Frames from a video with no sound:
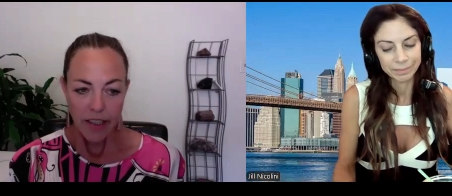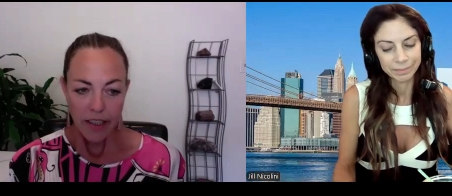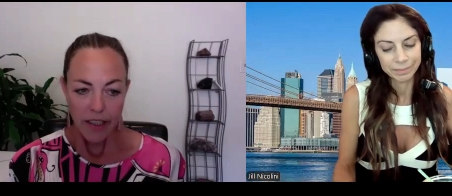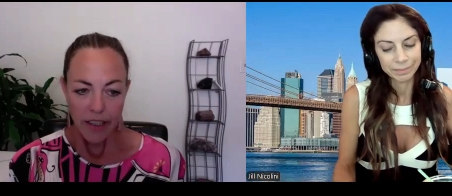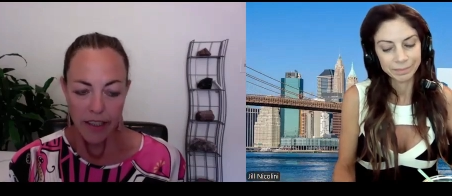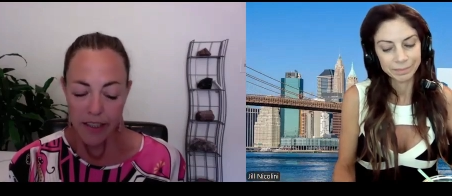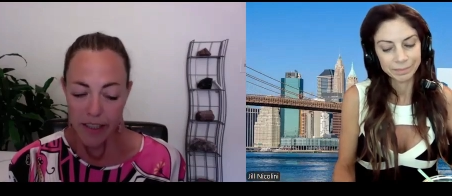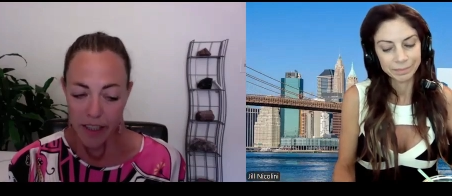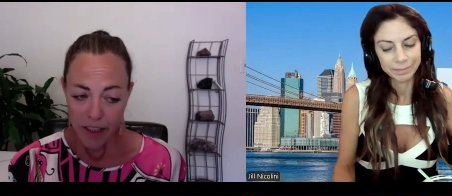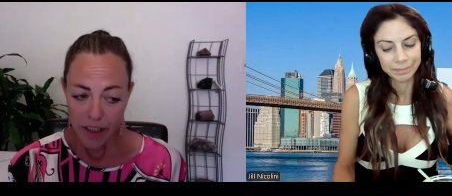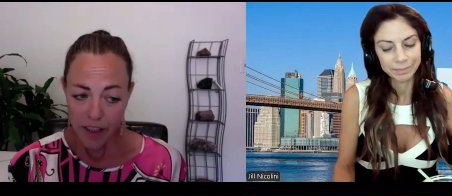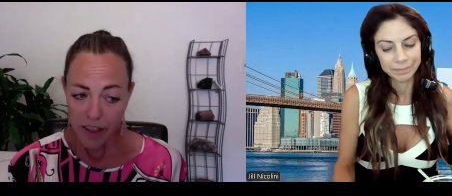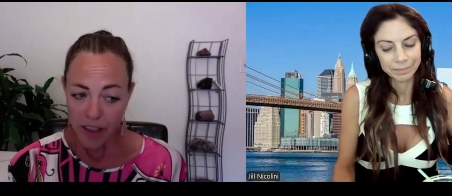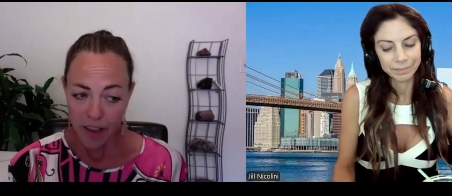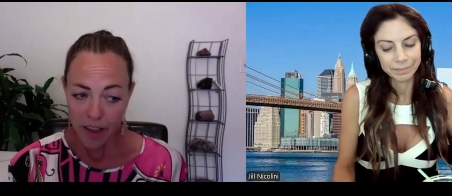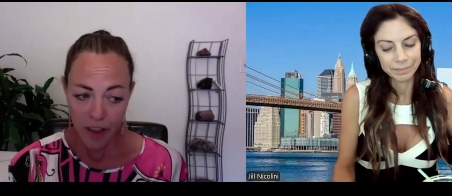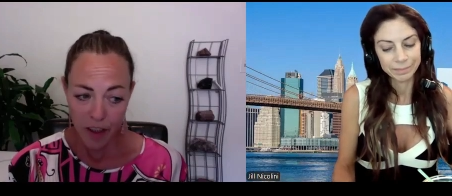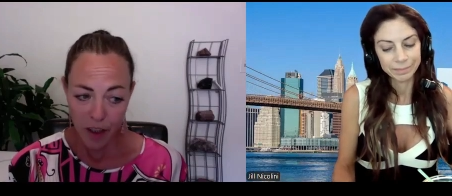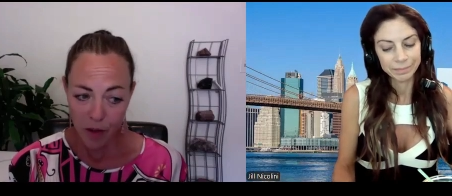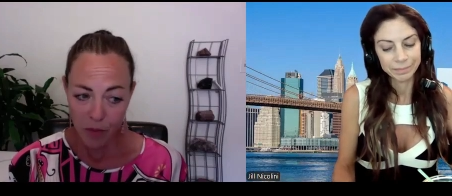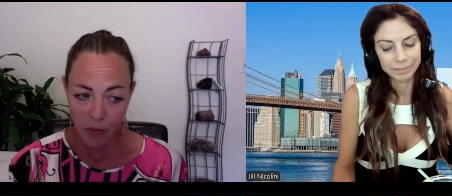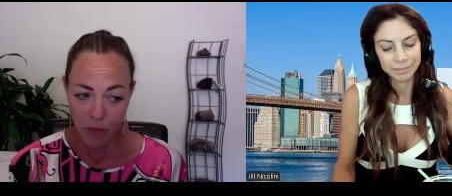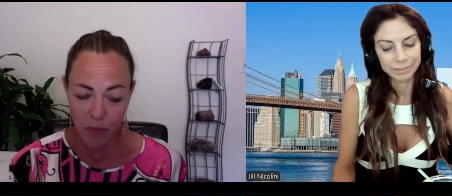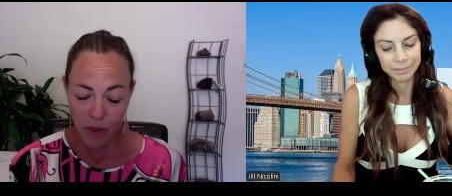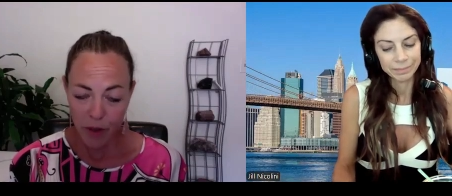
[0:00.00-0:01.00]

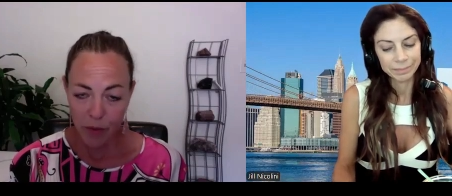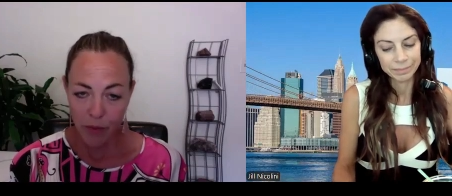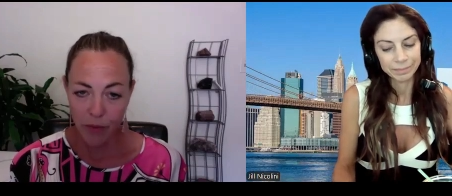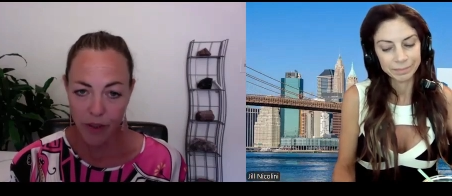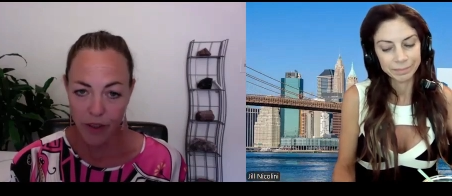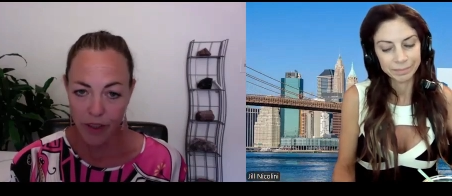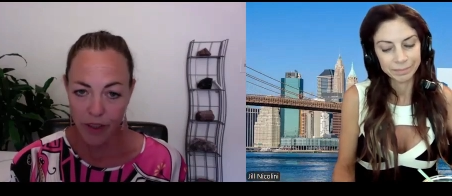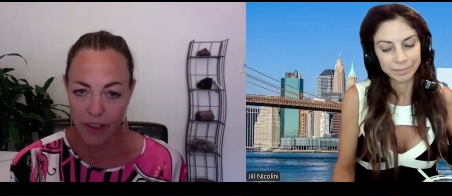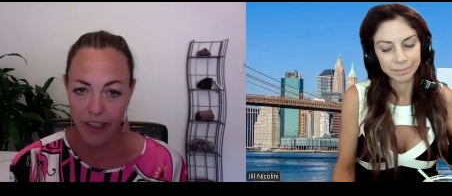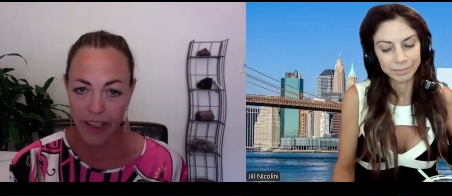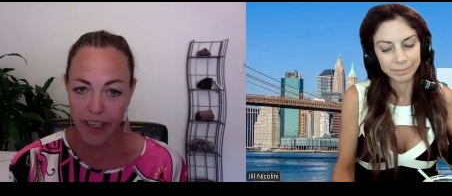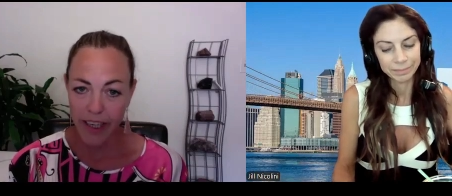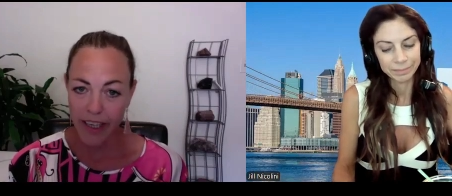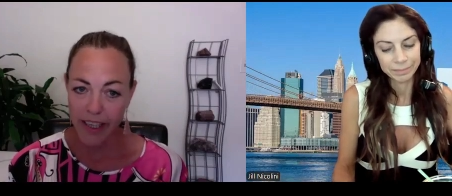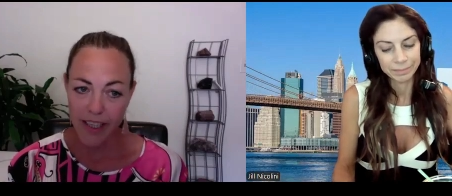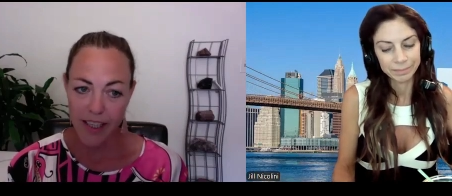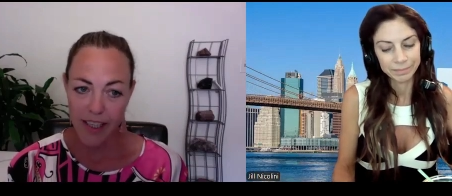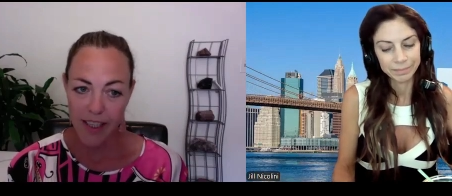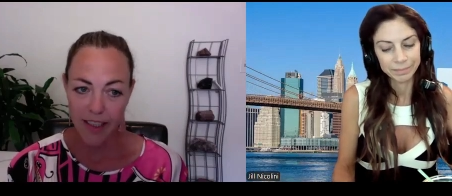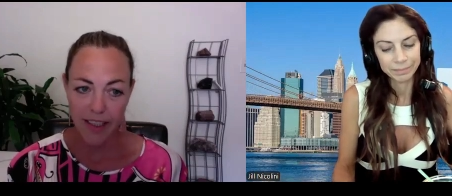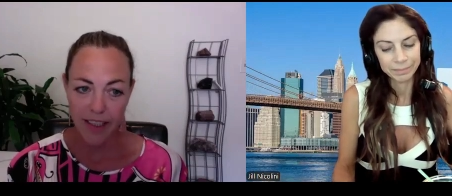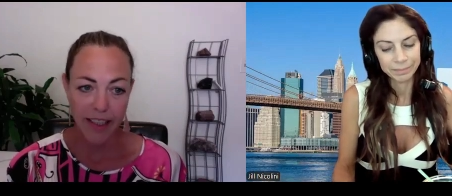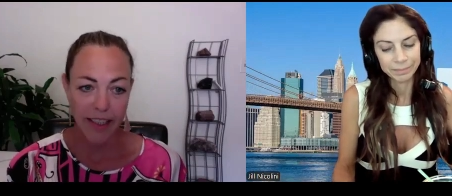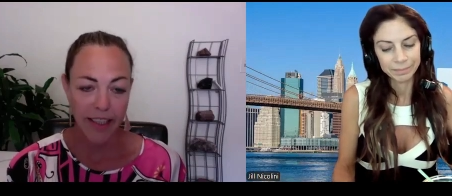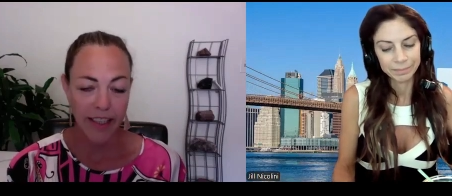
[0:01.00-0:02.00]
Speaker 1: addiction can be really
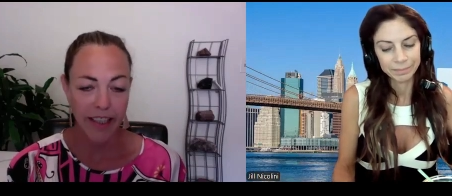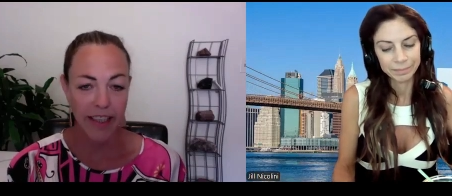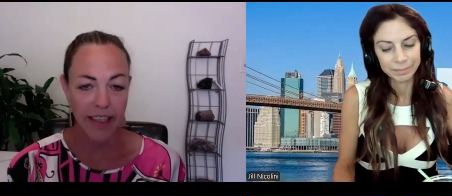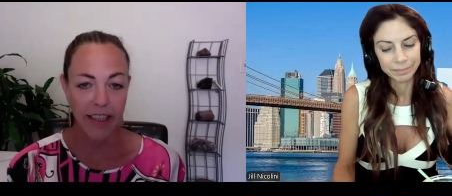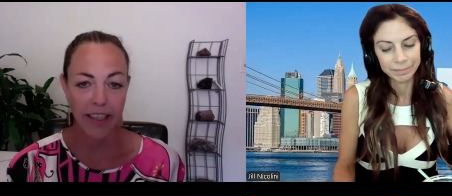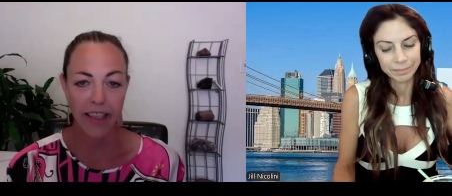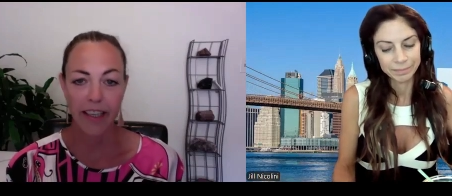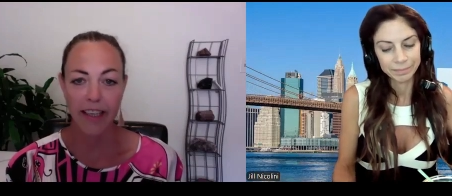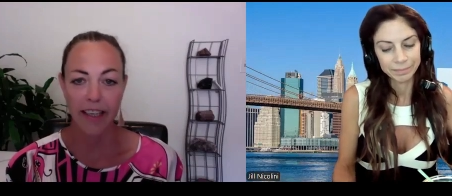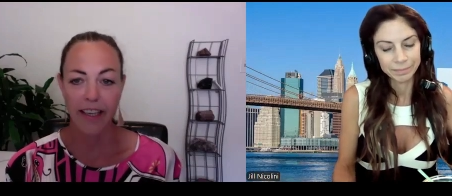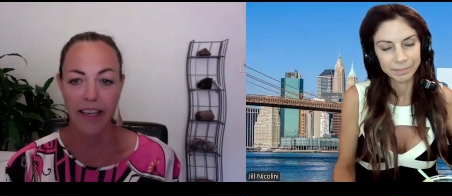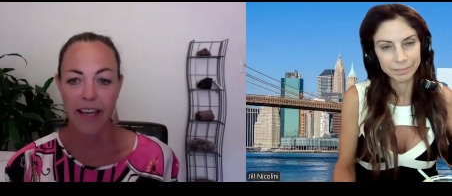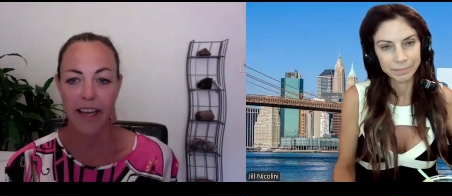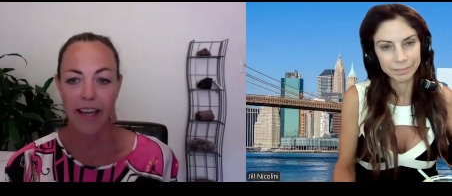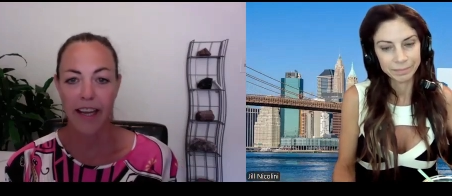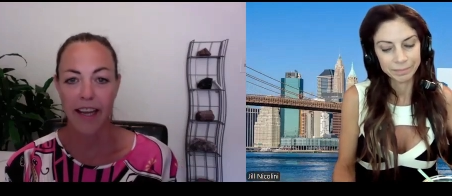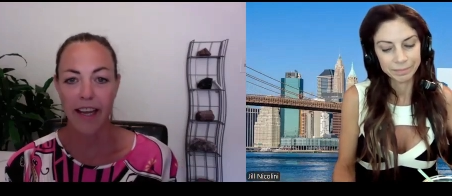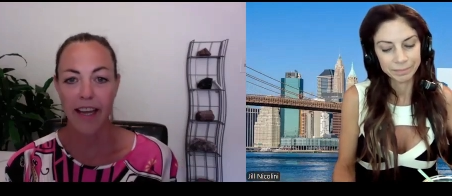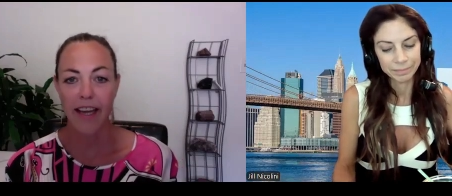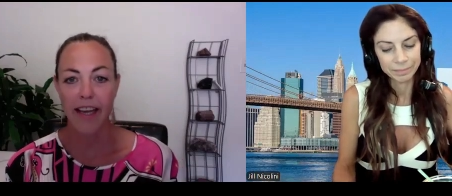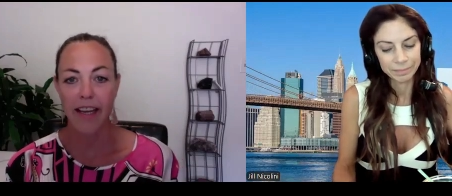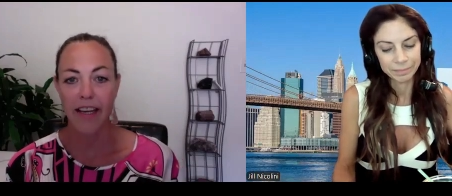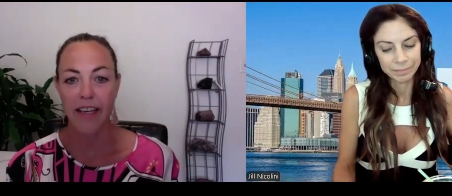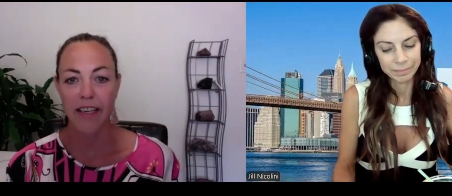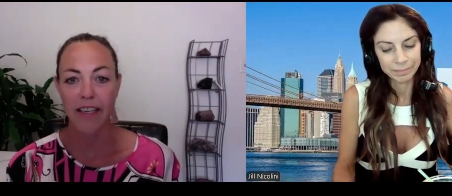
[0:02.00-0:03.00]
isolating
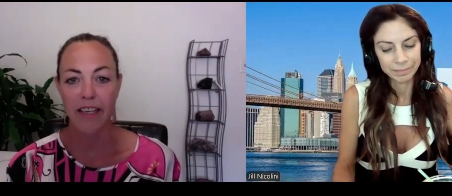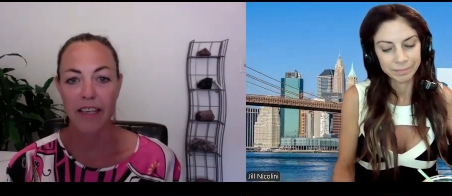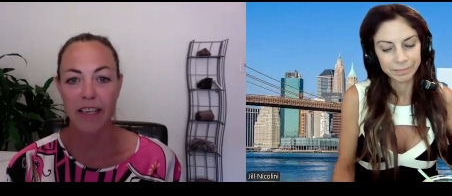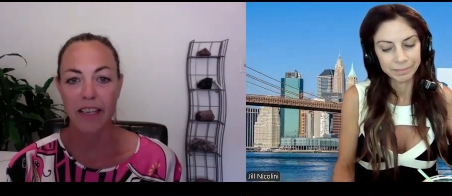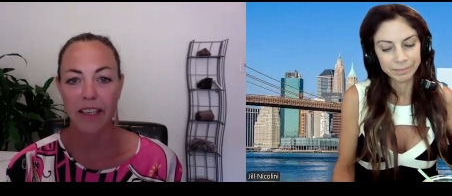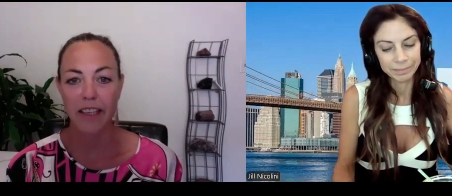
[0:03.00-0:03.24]
and